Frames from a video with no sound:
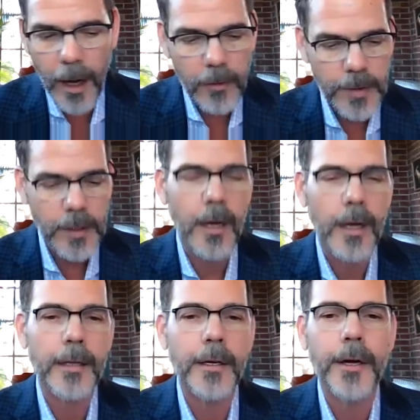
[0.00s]

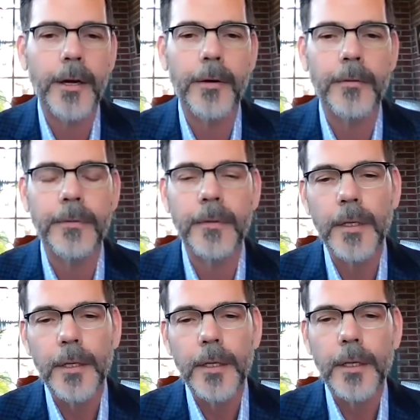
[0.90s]
outside of
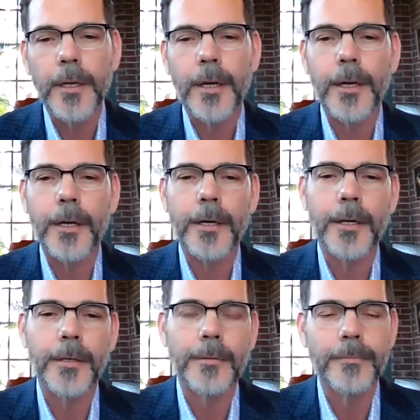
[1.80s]

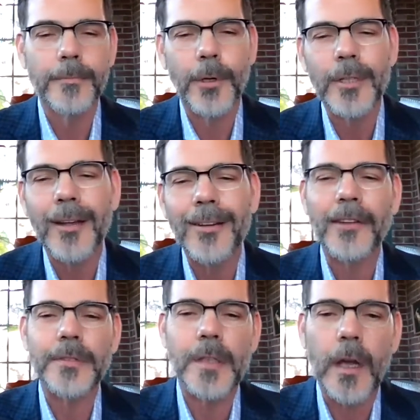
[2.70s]
uh, or not
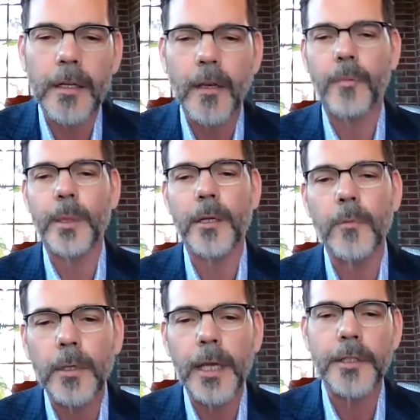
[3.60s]
outside of, but in
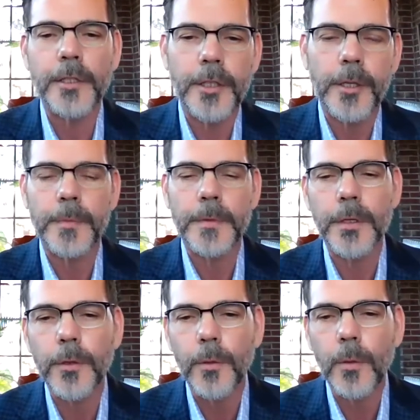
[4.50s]
relationship
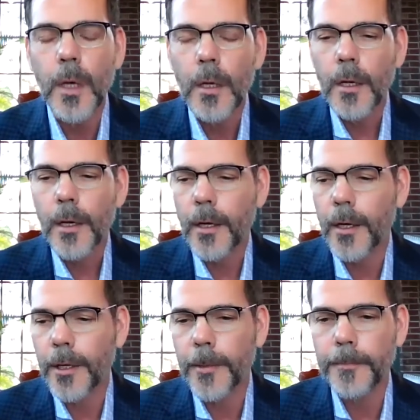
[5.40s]
to
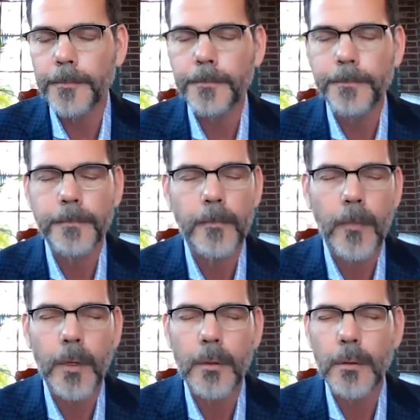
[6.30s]
um,
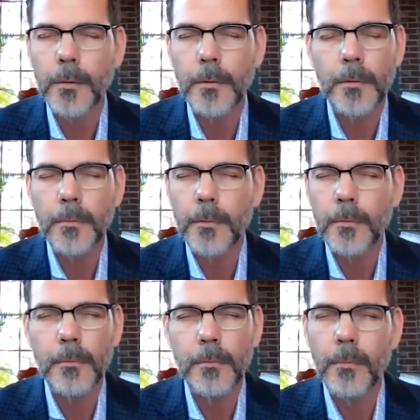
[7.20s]

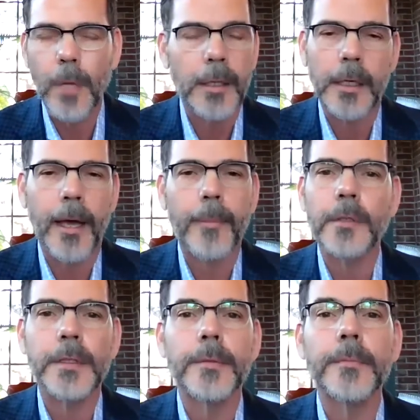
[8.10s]
market
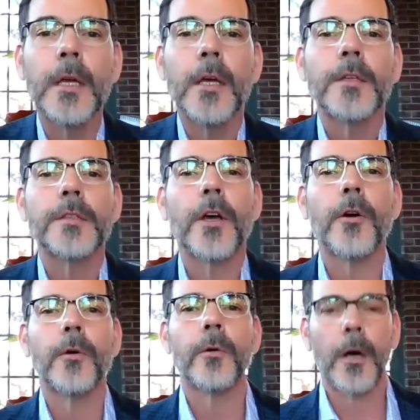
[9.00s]
capitalism.
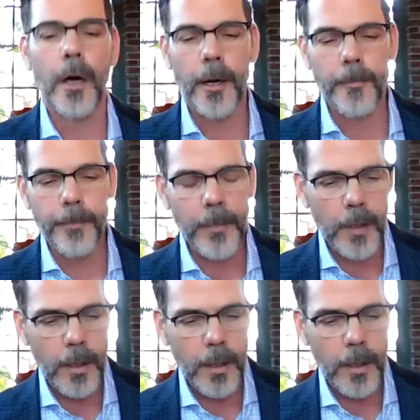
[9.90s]
So, um,